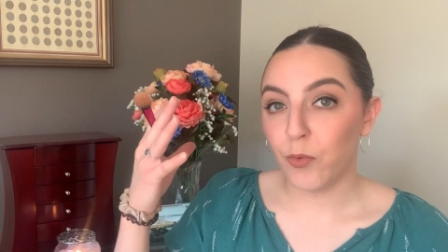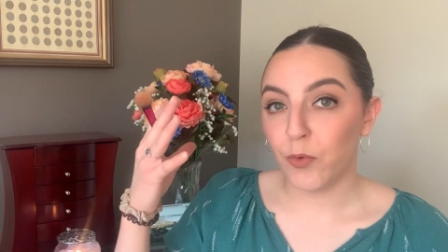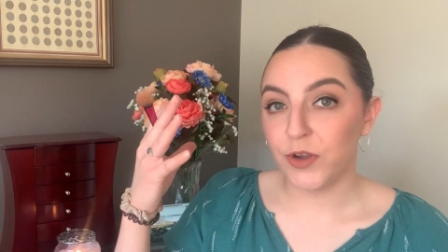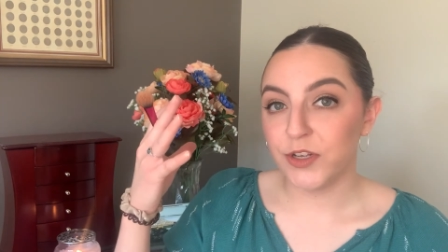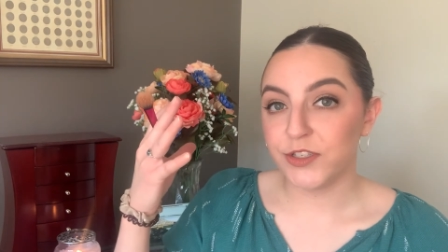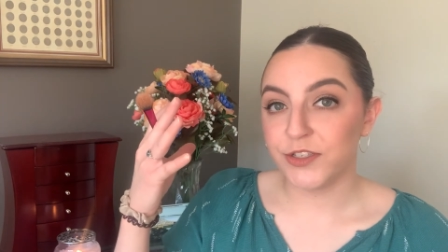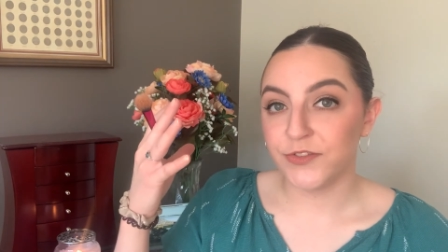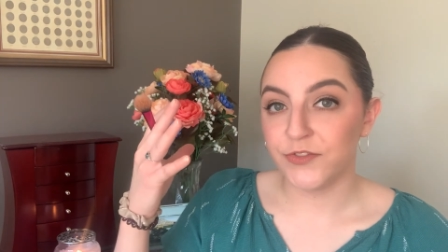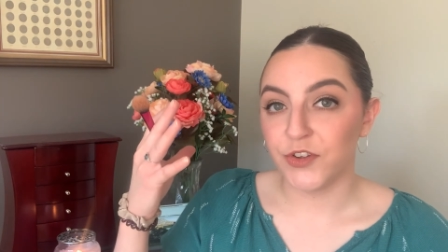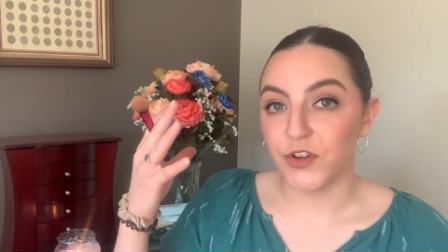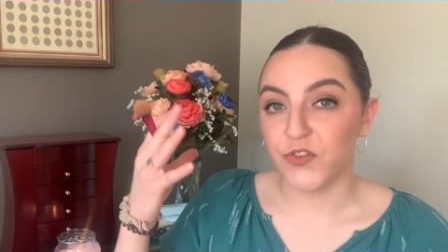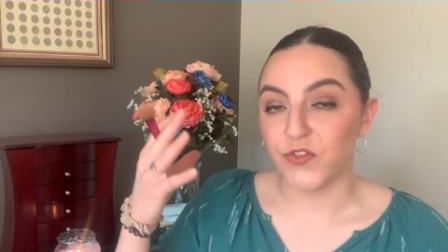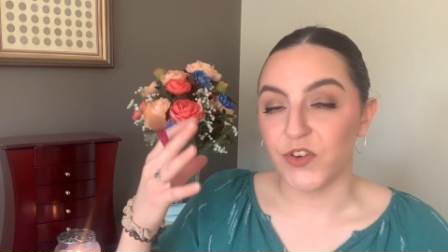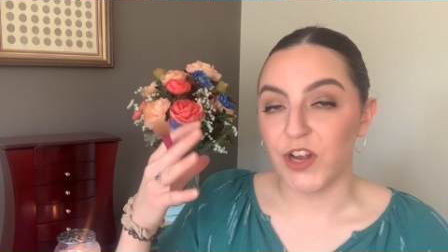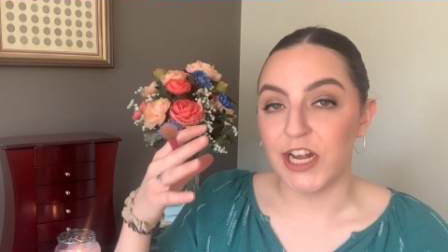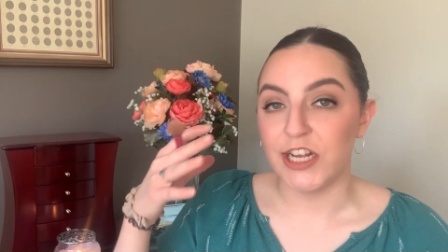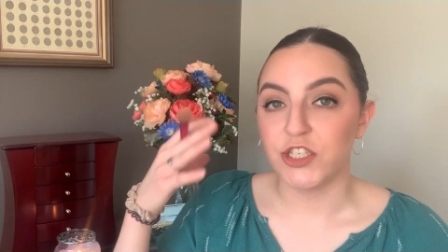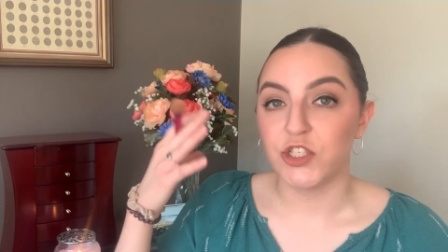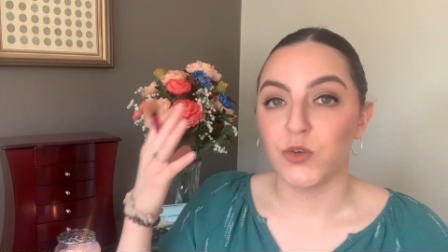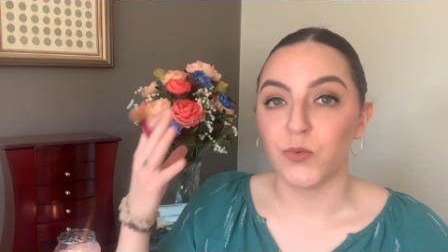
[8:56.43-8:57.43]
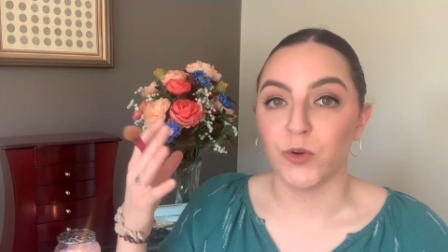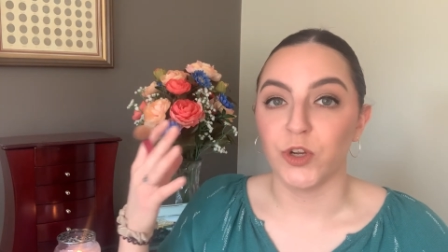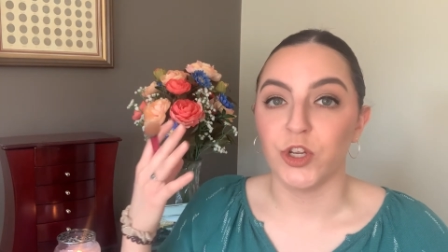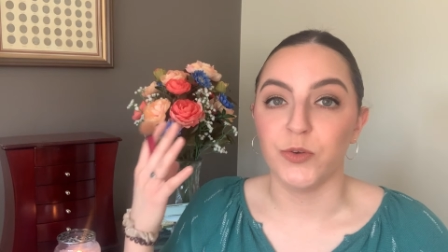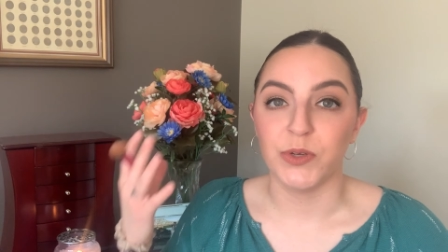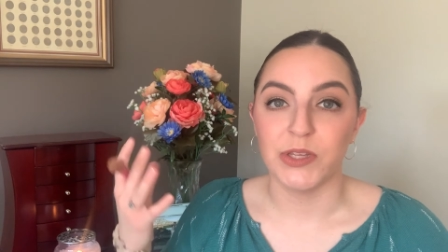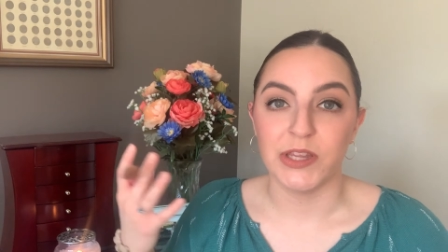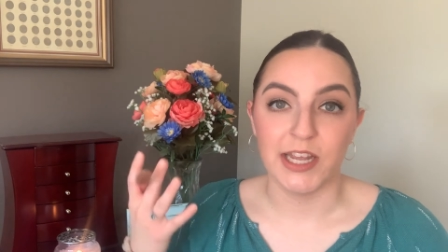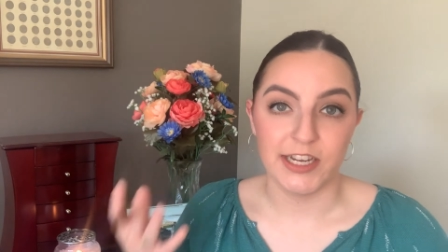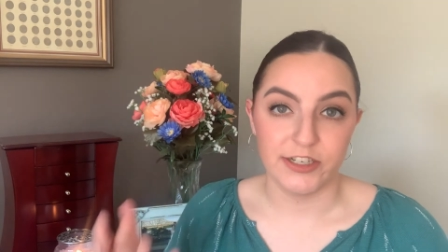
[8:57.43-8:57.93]
points of your face where you
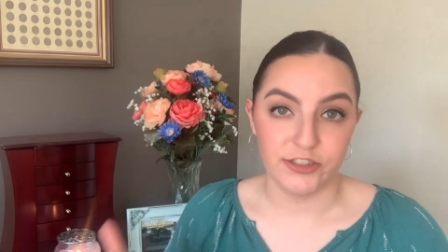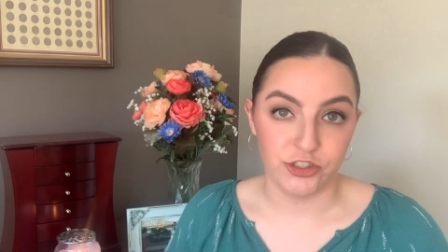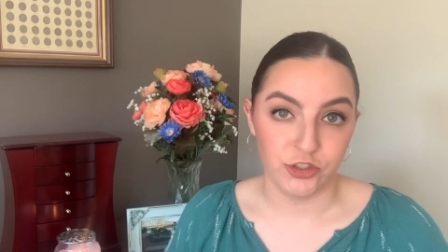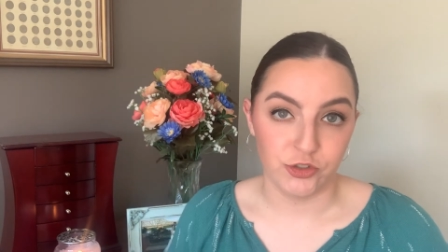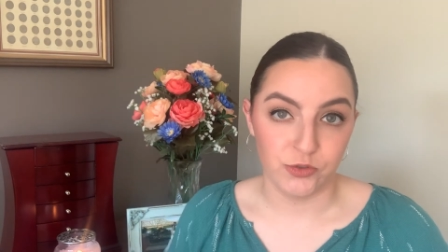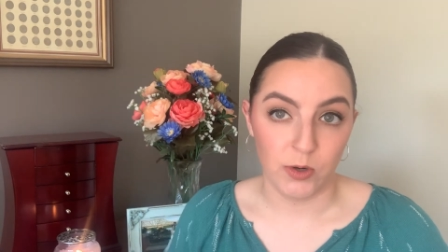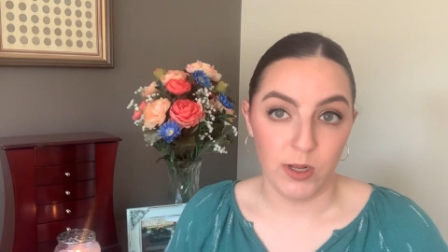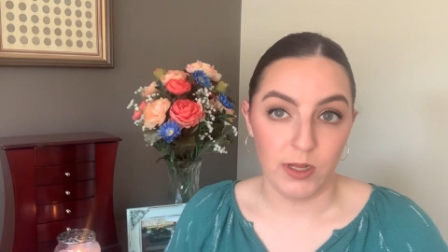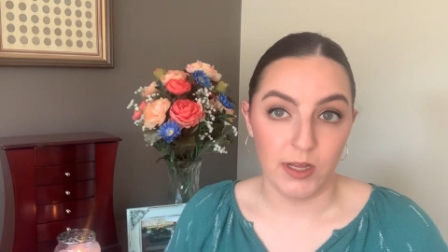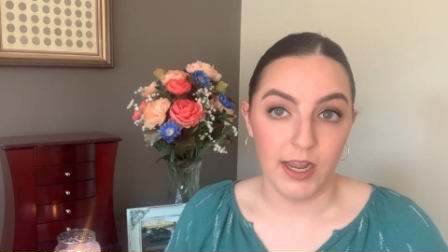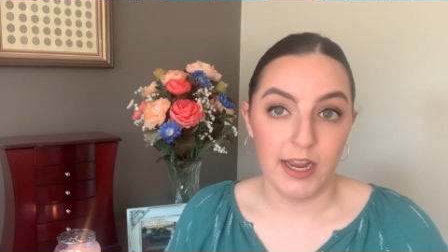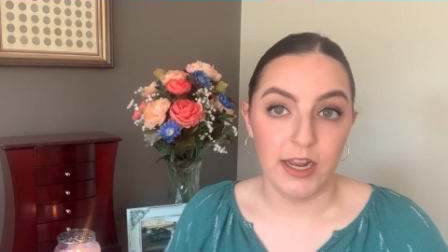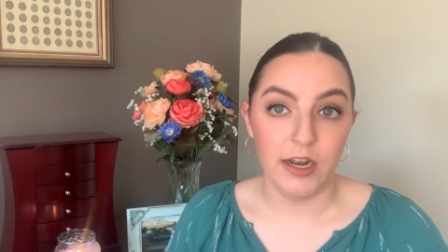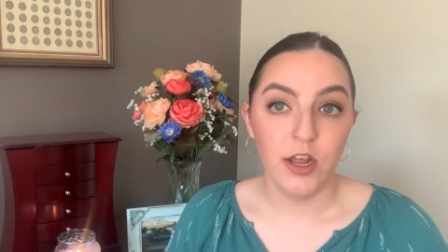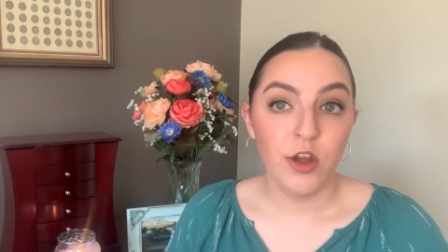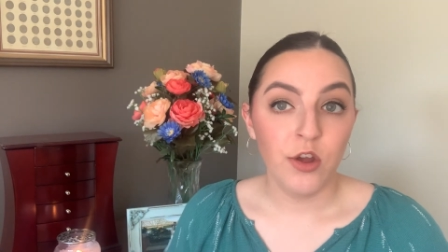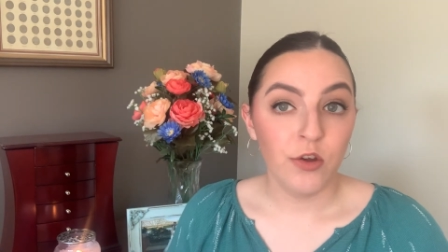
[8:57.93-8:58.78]
would like to draw light.